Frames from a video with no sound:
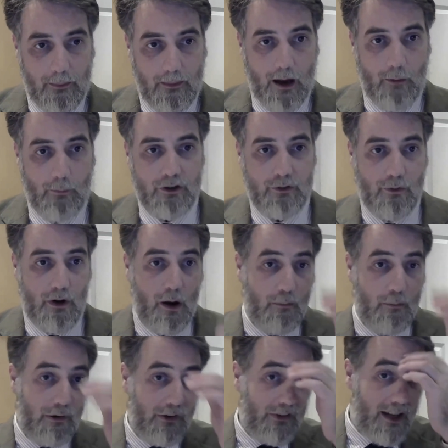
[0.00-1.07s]
and which
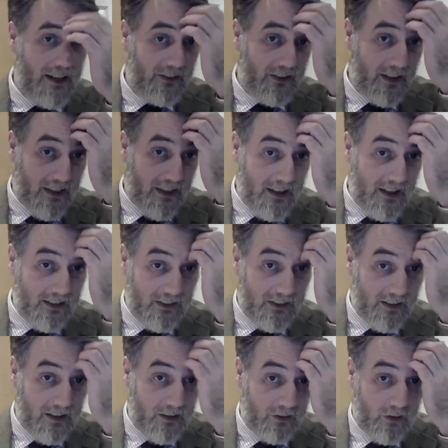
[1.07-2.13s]
presents this
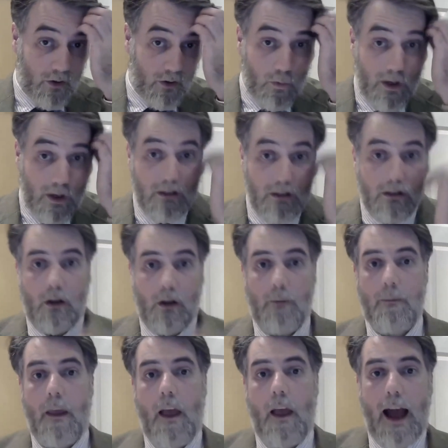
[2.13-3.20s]
to the will
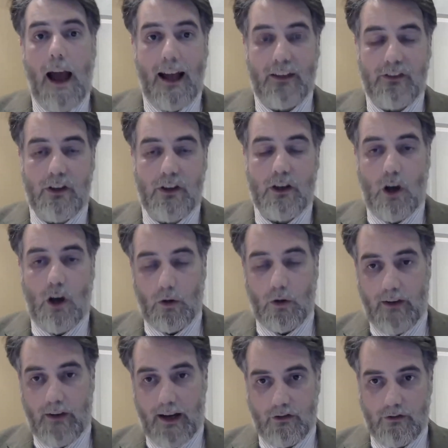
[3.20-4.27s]
as the goal
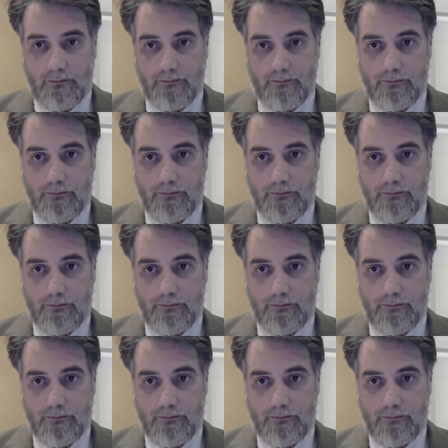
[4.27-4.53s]
of action.